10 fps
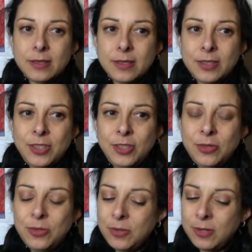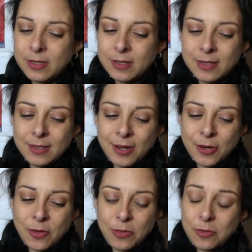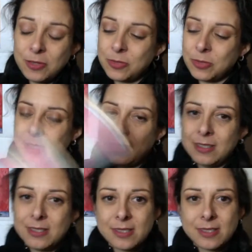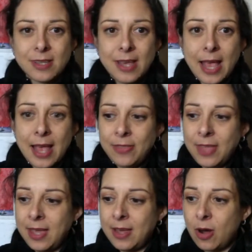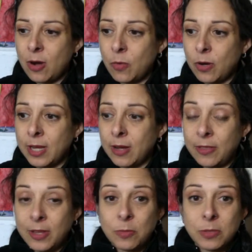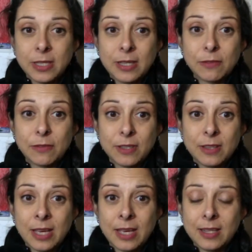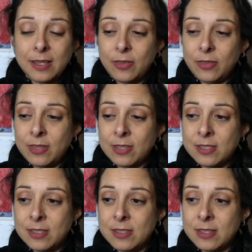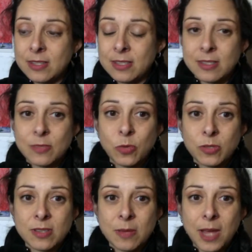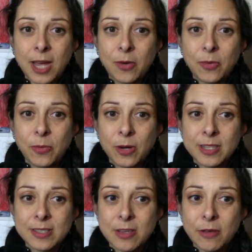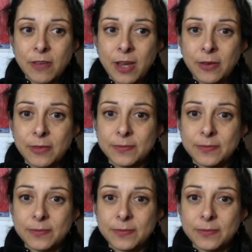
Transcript: you are going through this release, and they are working on their belief that this will somehow work itself out.